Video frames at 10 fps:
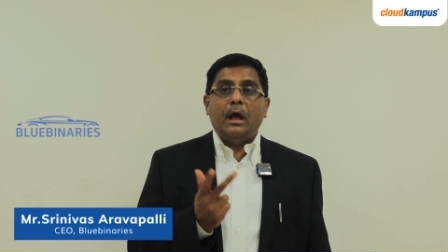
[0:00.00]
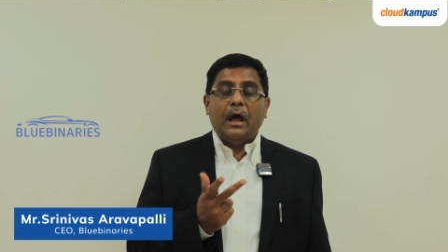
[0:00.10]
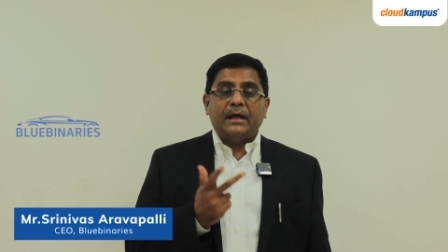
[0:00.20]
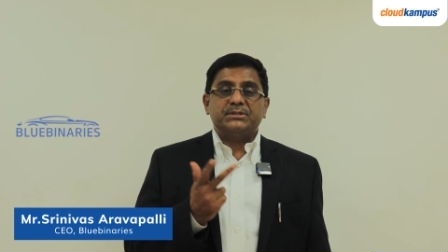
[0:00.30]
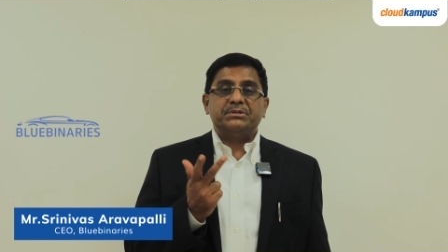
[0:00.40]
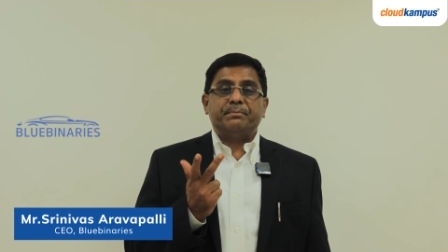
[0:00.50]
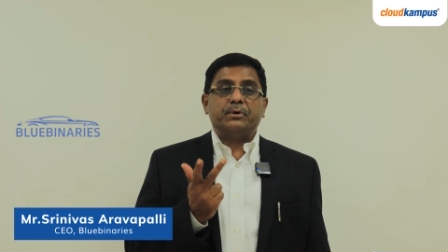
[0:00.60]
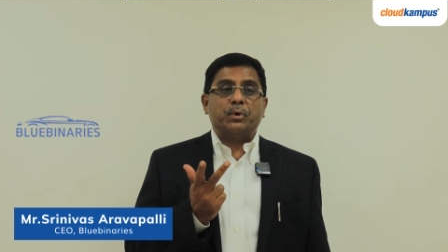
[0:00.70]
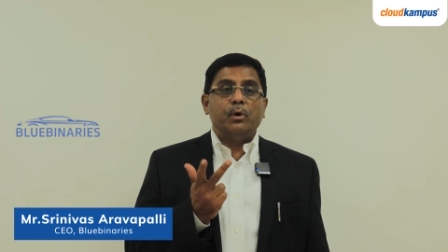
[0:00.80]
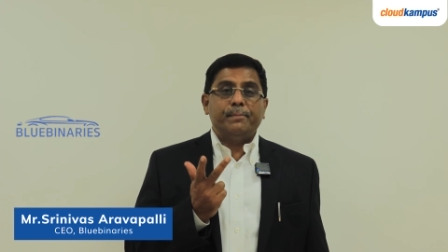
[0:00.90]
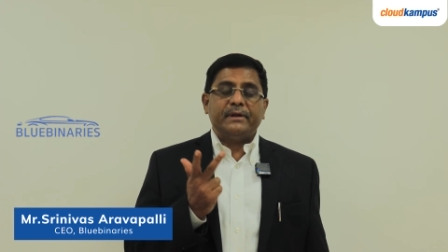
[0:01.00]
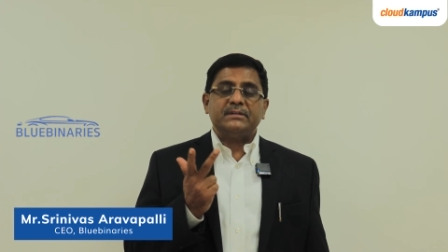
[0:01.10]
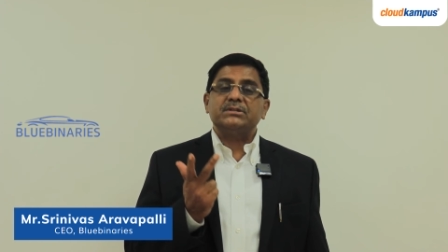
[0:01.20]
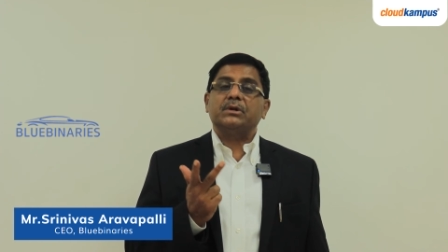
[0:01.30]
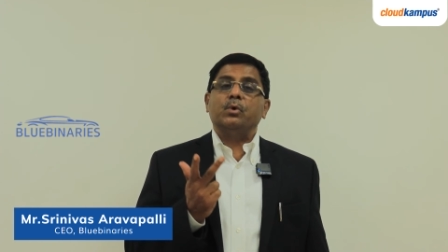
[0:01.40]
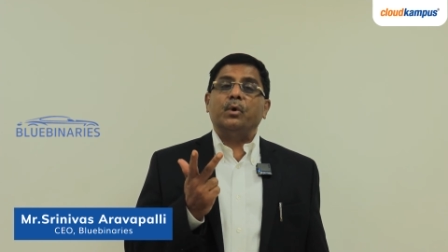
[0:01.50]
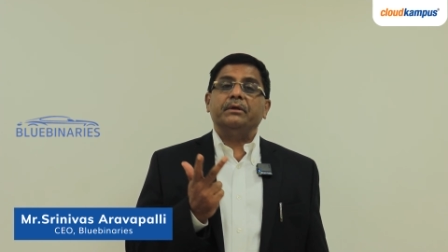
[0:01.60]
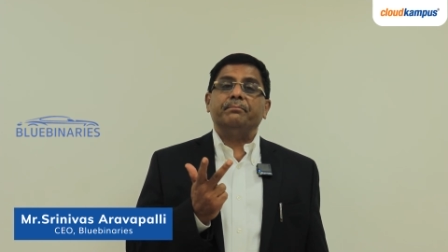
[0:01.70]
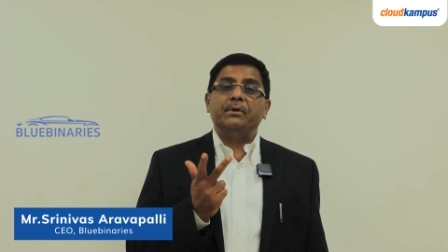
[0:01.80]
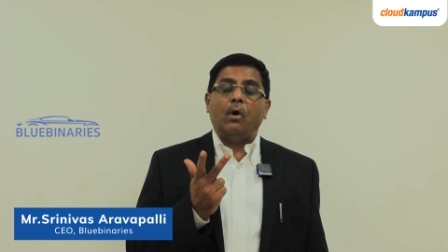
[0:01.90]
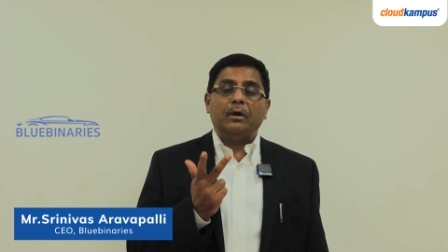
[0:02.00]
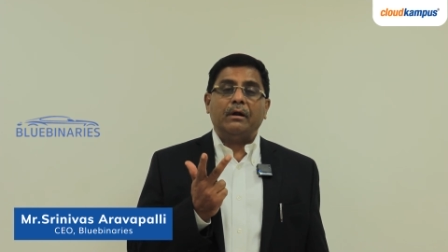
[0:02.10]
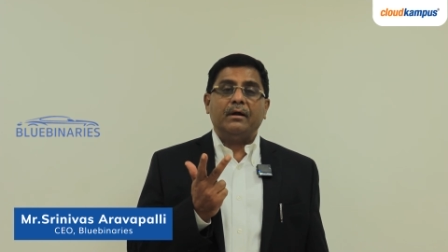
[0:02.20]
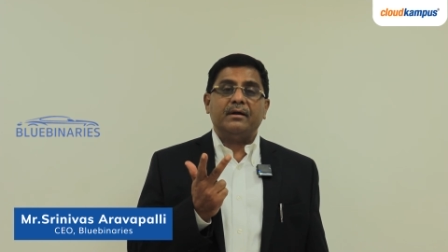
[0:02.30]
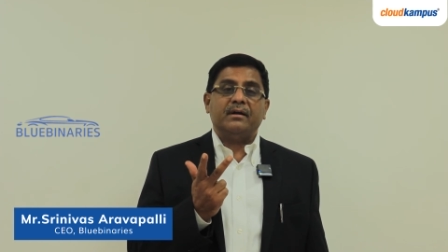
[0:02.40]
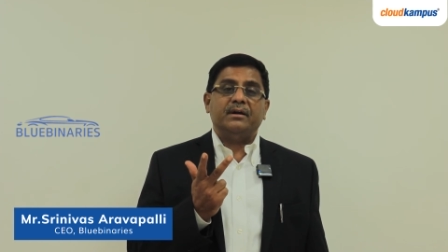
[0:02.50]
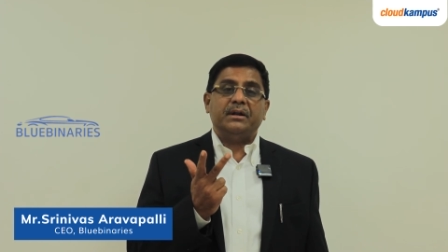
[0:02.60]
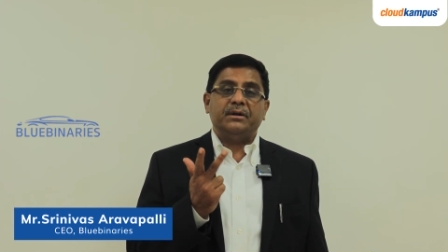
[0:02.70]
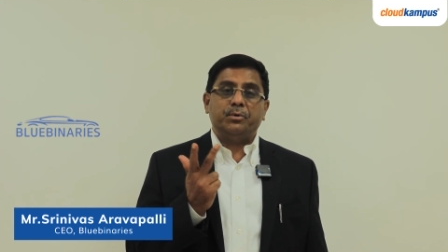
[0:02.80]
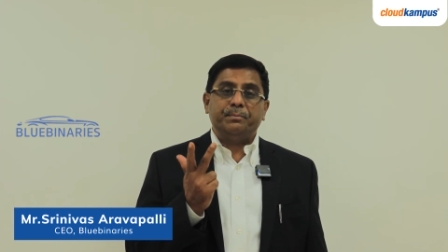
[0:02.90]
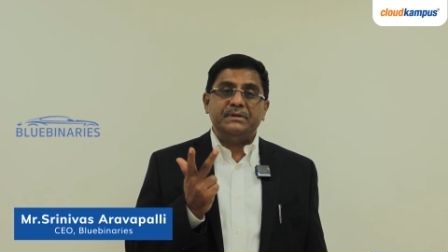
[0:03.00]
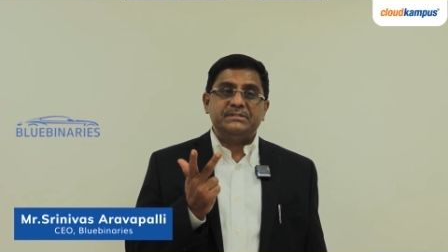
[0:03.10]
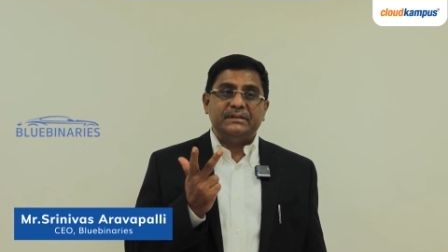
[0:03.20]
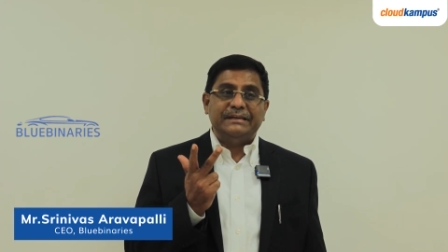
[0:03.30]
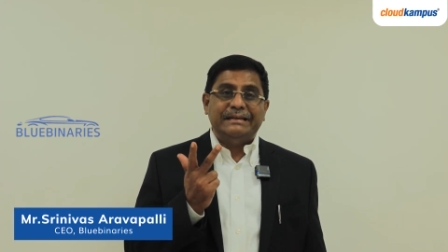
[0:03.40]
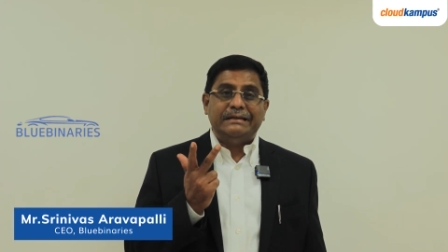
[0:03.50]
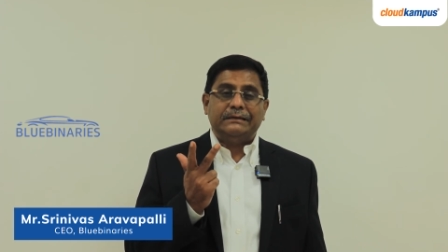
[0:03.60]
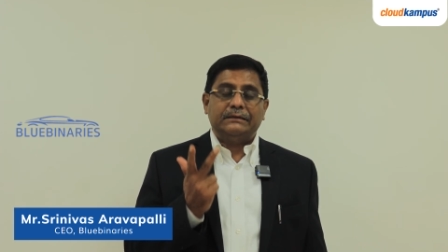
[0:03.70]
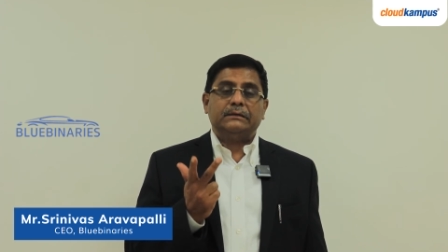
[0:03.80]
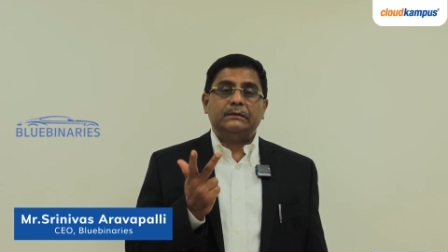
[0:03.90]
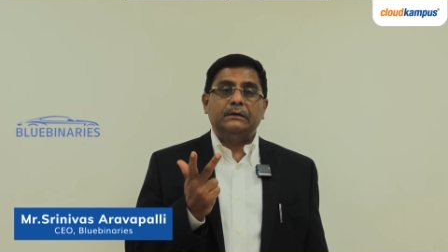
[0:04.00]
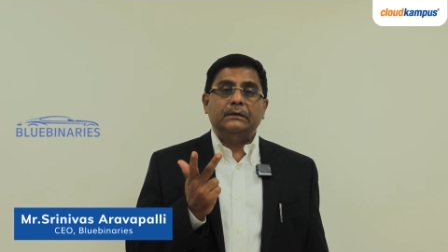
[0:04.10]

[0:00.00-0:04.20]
as the petrol prices are going beyond 110 rupees a litre